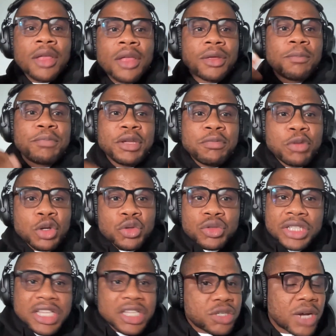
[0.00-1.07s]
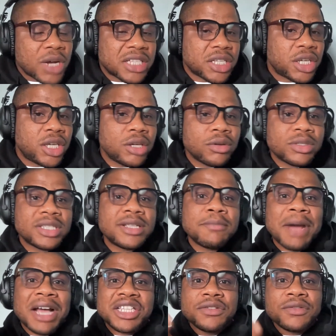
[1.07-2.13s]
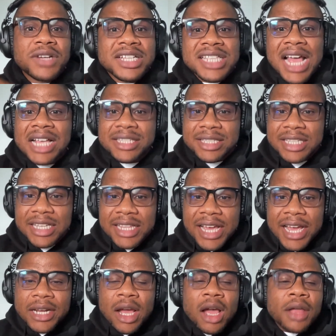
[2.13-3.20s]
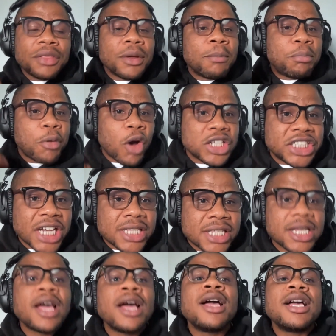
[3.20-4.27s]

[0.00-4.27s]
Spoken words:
the people you need to execute, the materials that's needed, the budget.